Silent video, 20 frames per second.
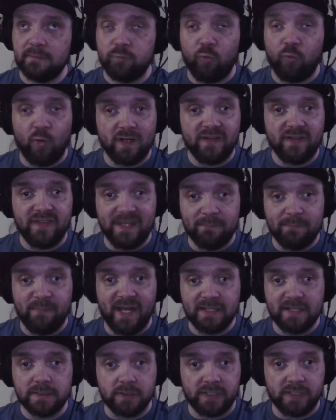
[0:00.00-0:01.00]
of the
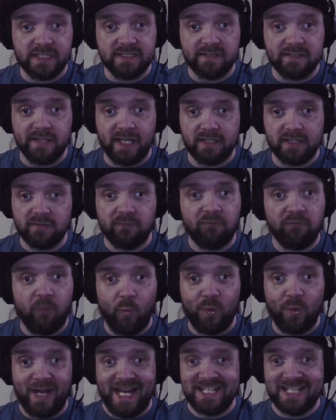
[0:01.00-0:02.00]
best looking designs
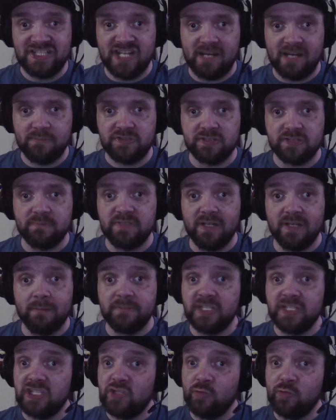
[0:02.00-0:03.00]
for a championship
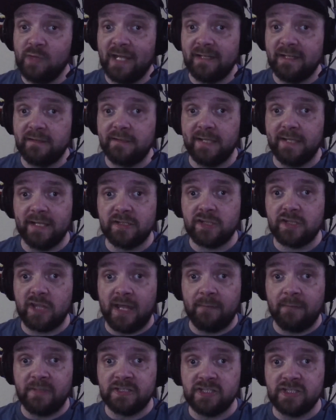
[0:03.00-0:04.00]
dubbed United States
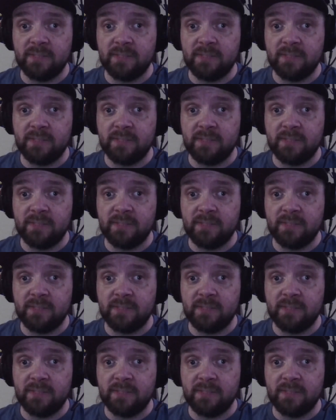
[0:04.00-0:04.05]
Championship.